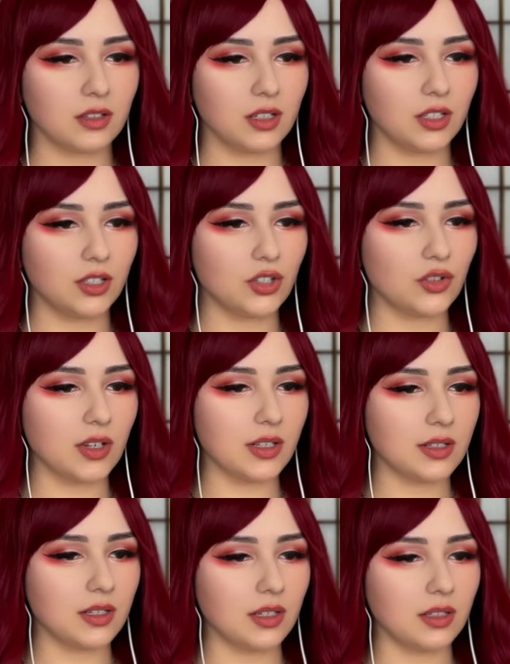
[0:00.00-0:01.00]

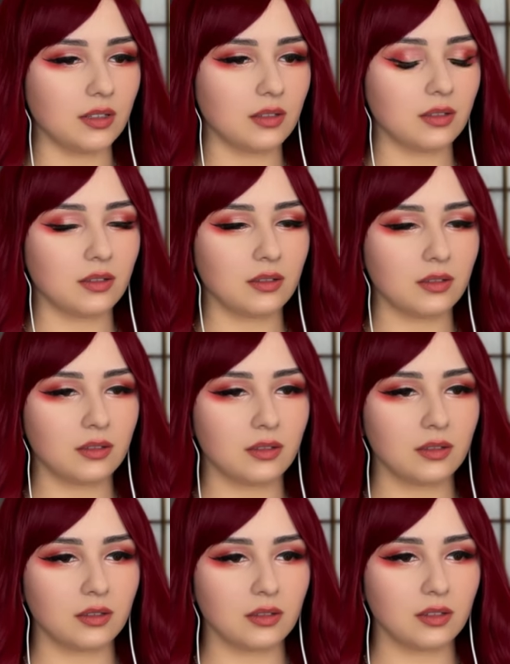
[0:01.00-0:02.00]
Interesting.
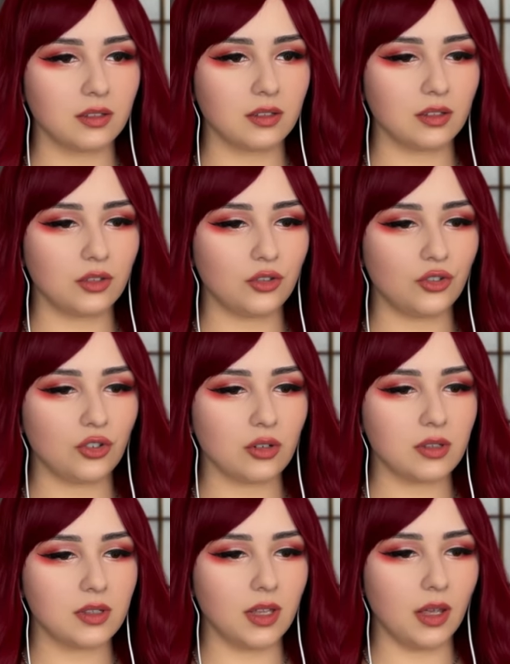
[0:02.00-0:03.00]
So it's
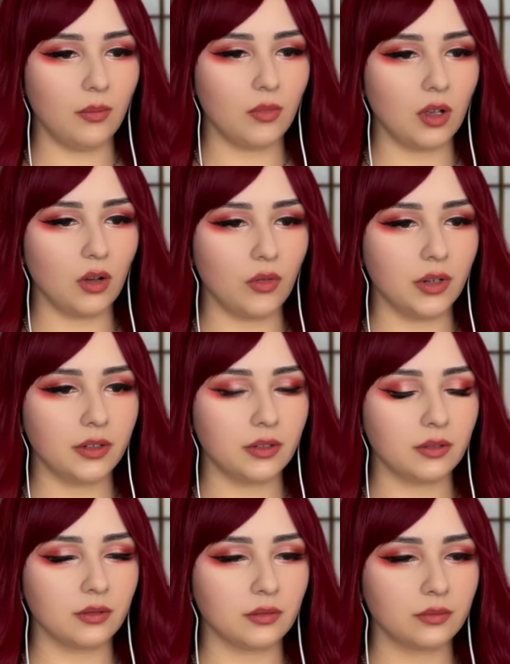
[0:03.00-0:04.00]
just them going.
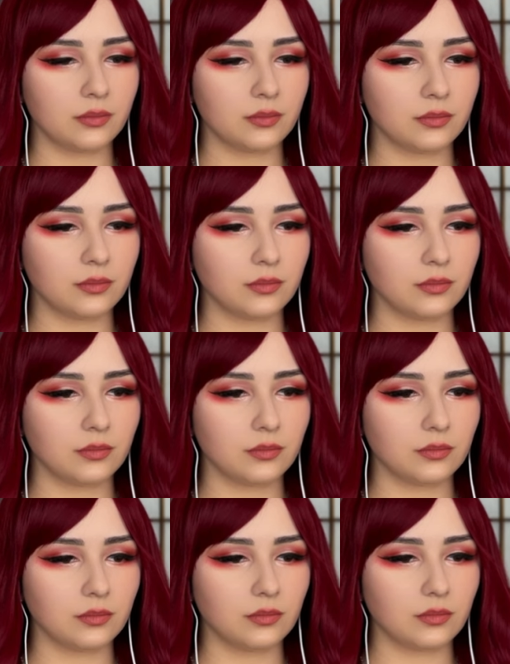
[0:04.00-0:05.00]

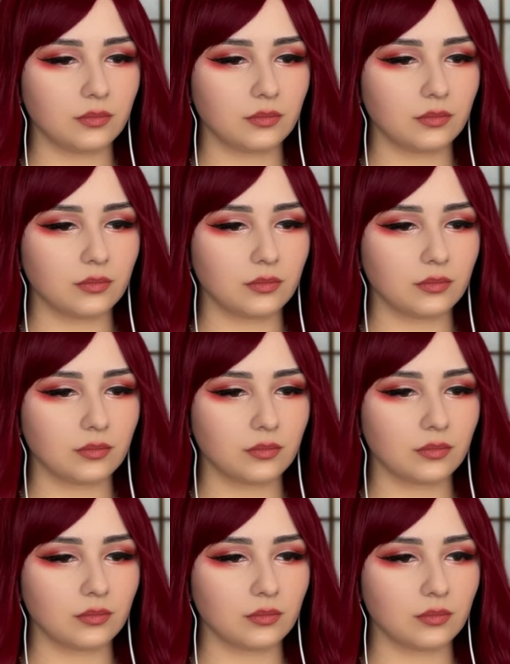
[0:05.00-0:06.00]

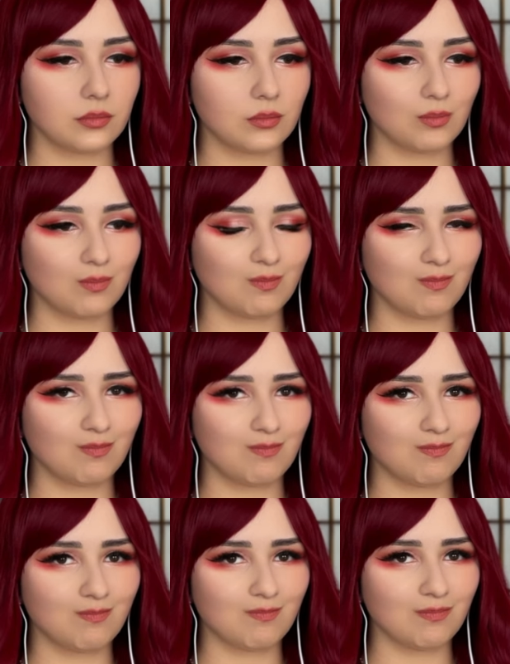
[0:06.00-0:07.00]

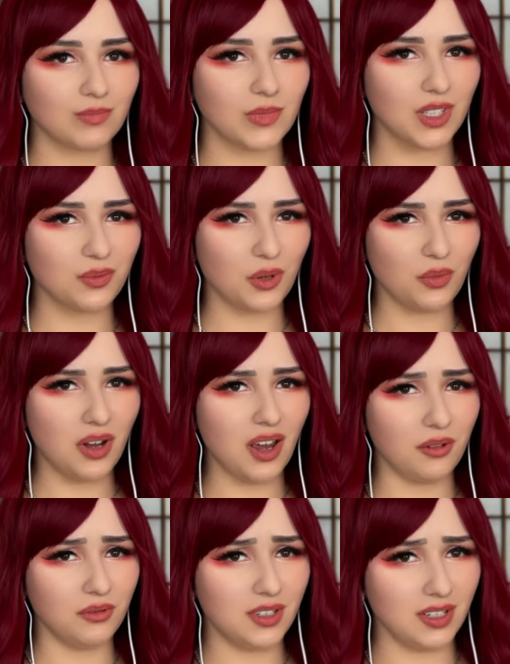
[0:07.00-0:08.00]
It's probably
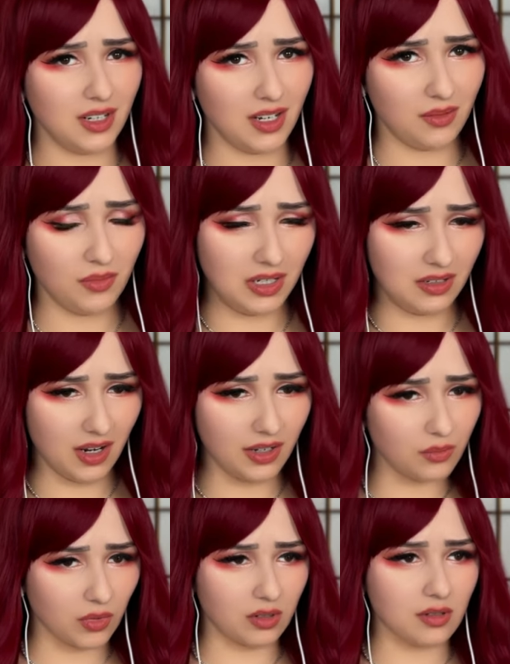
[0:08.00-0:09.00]
haunting him in
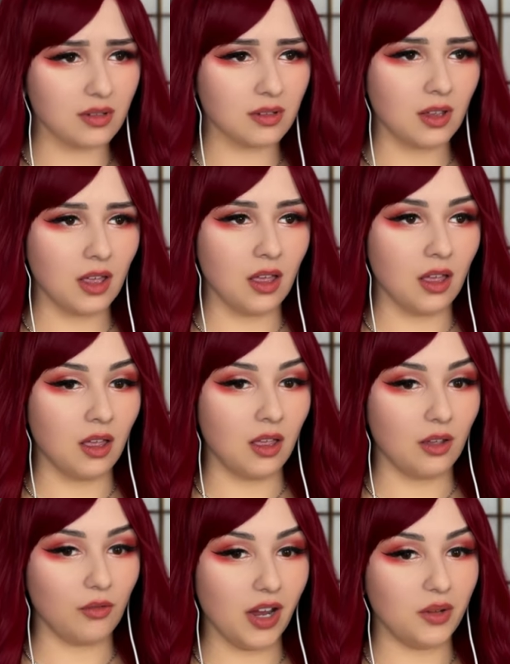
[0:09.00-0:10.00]
nightmares.
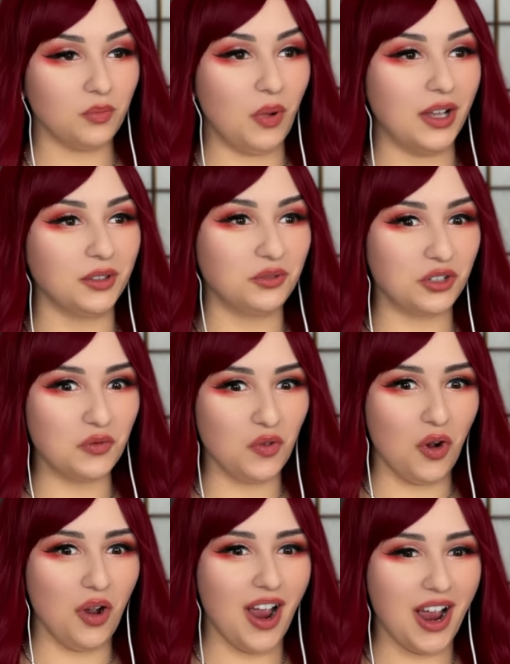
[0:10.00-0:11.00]
Right, back to
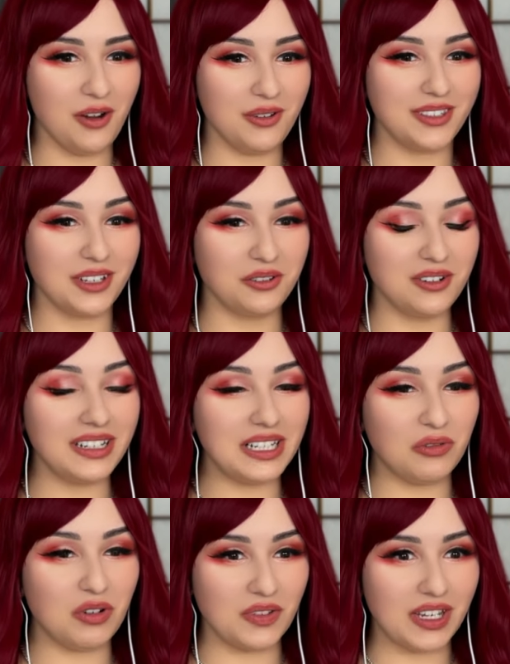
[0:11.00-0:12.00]
Jinwoo. How is he gonna
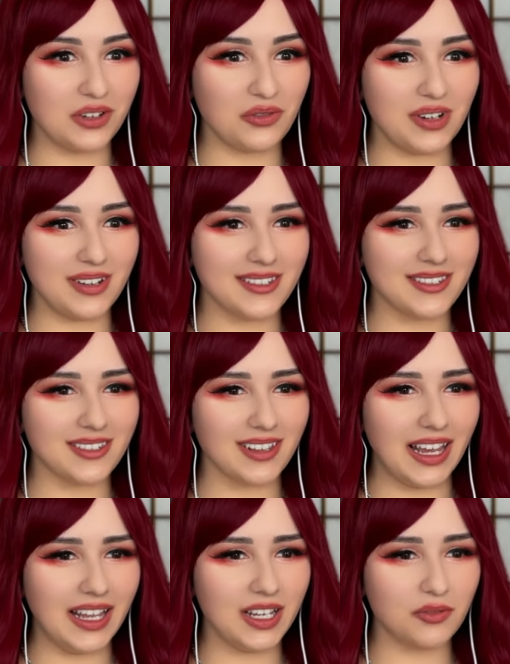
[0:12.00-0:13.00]
deal with IGRIS?
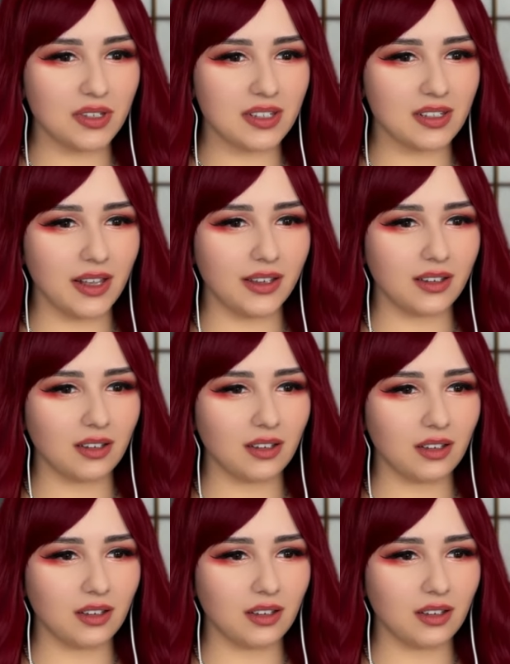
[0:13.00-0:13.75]
IGRIS is like...